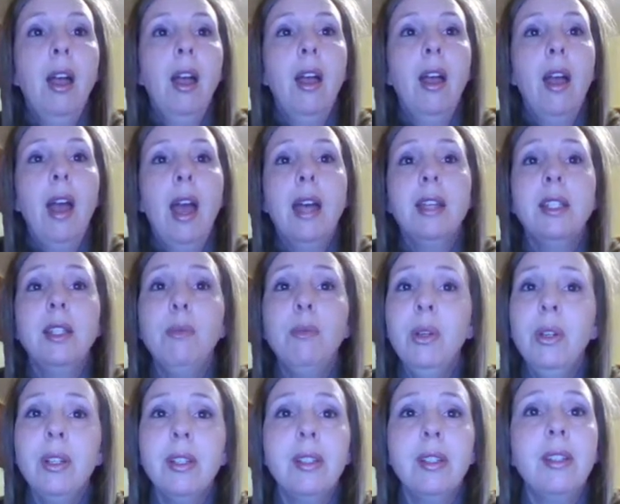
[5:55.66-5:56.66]
As the
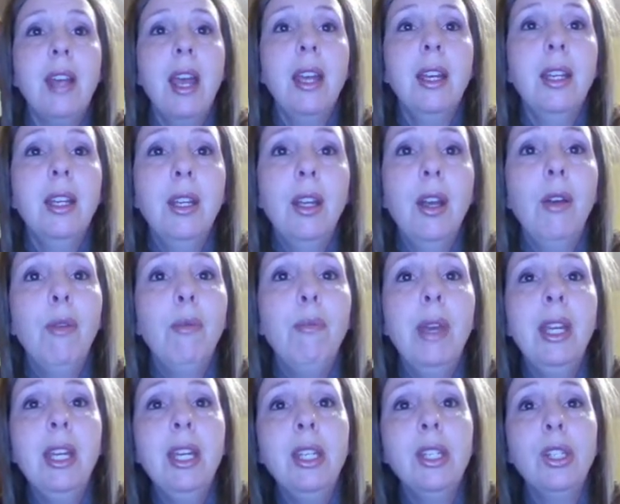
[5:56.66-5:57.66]
book stated,
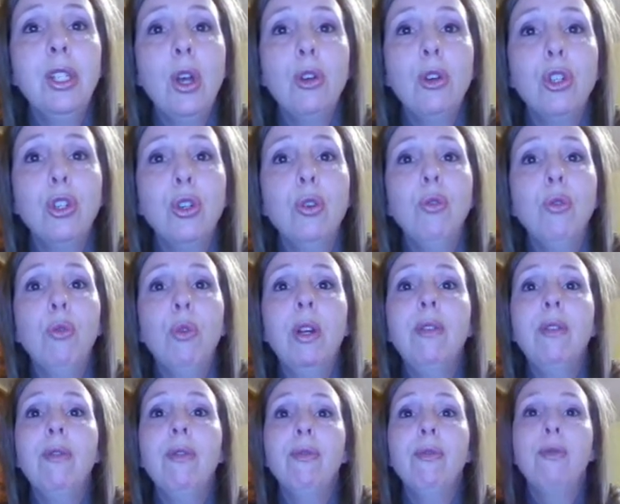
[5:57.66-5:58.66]
many social
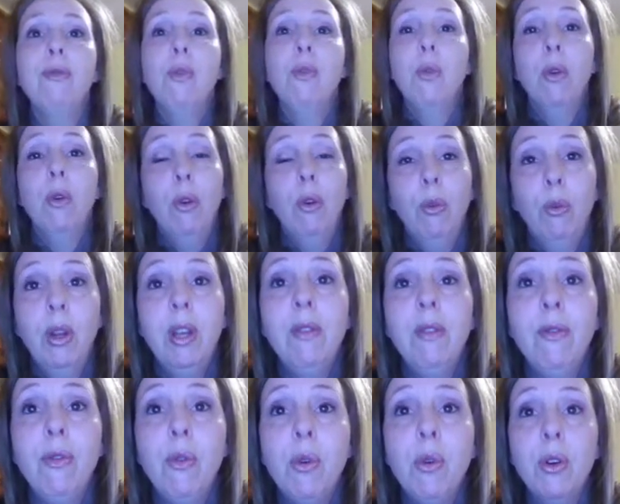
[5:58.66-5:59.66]

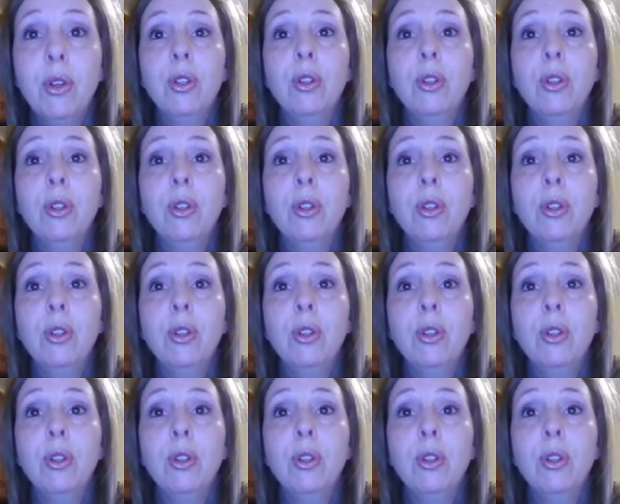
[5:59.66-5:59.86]
reinforcer